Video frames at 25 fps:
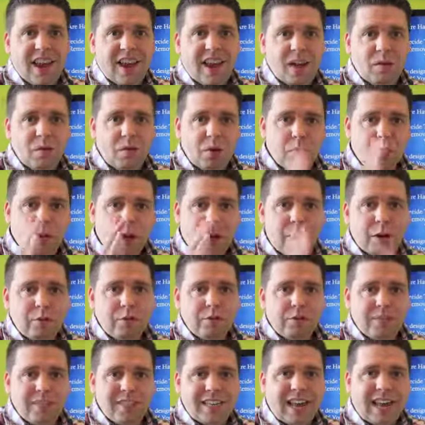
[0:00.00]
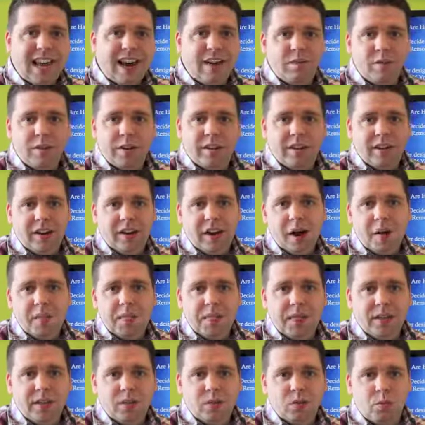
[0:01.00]
and we will help you set everything
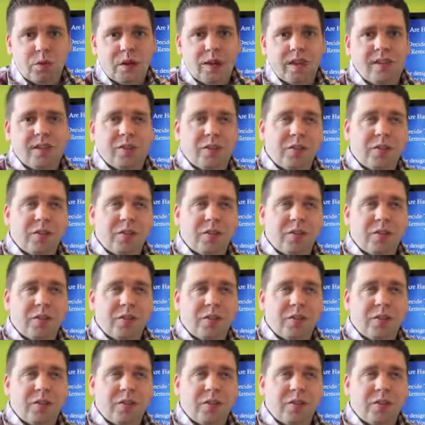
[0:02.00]
up this week.